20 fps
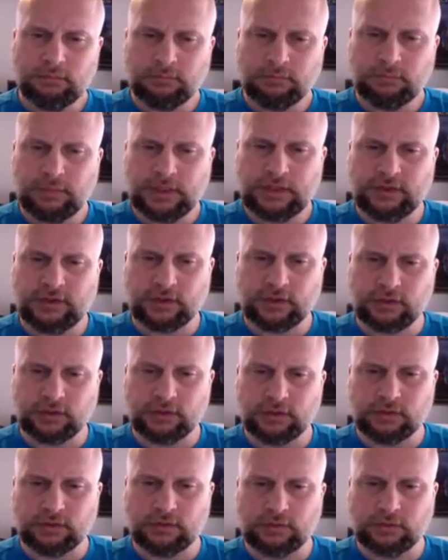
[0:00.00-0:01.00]

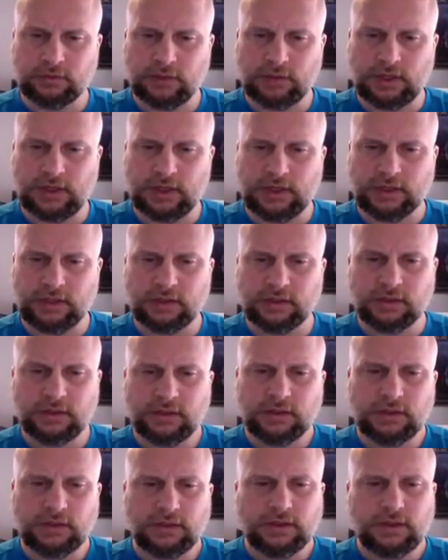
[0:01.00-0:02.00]
bicycle ride."
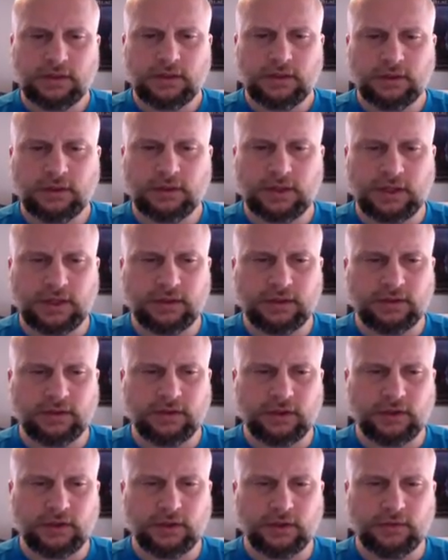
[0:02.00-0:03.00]
Okay,
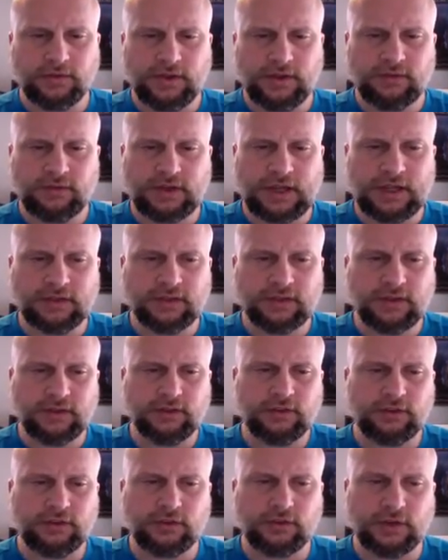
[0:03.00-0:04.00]
so if I've got
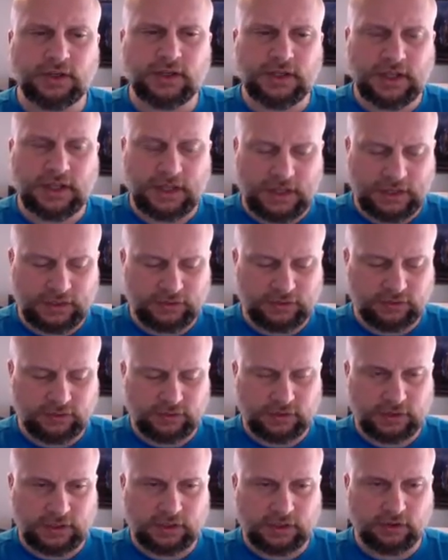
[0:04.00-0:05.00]
this string S
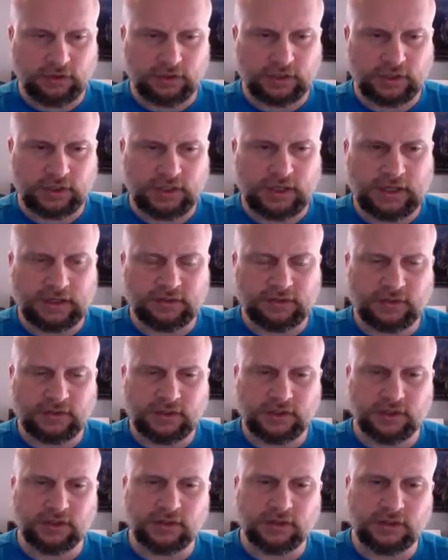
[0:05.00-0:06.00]
and I look at S
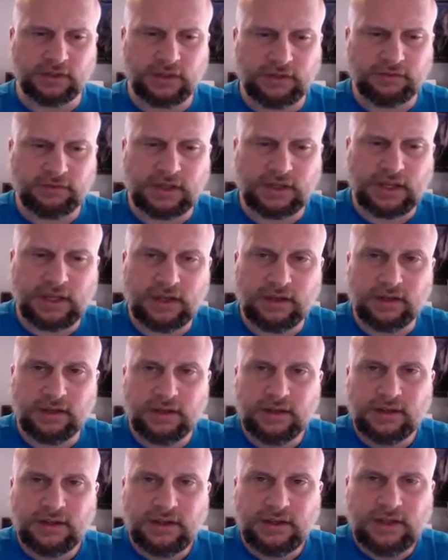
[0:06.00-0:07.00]
here, I've got
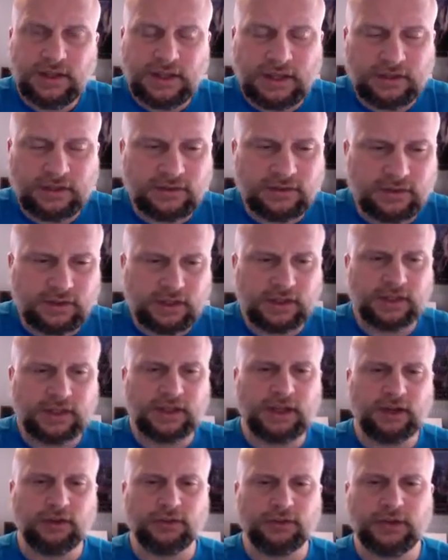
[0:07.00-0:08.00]
S laid
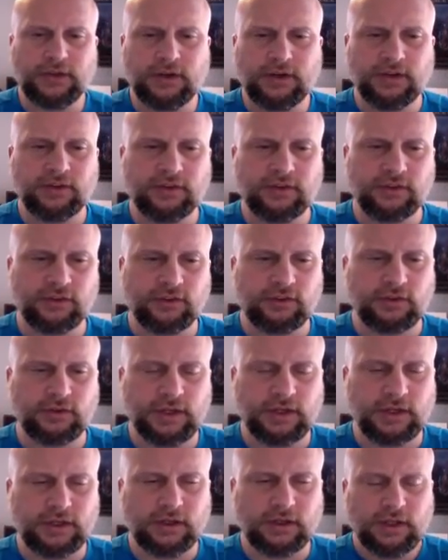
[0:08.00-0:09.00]
out there as a
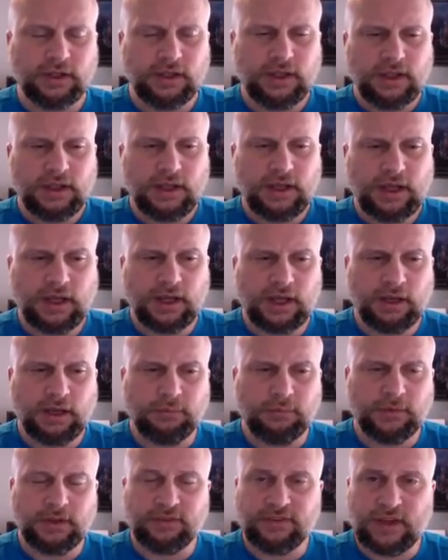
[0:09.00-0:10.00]
string.
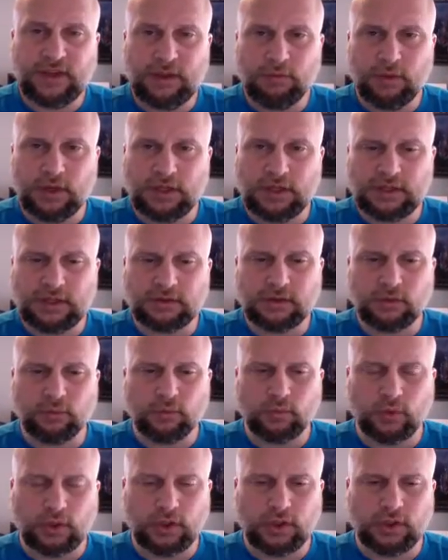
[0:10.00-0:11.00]
If I want to get the
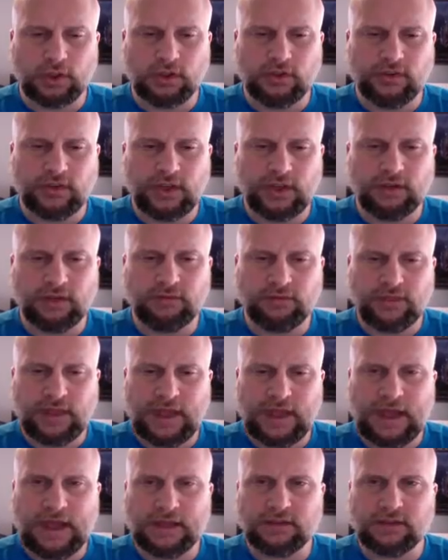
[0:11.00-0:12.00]
words of
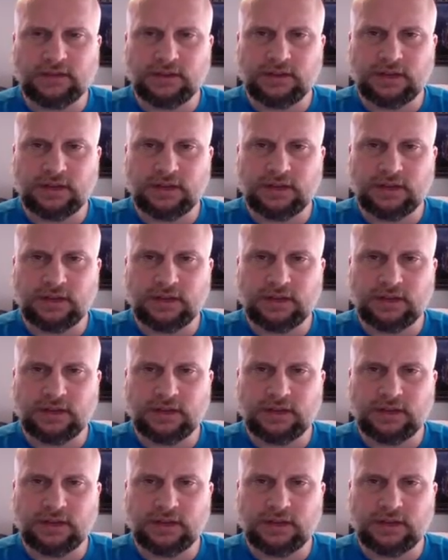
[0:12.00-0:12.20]
that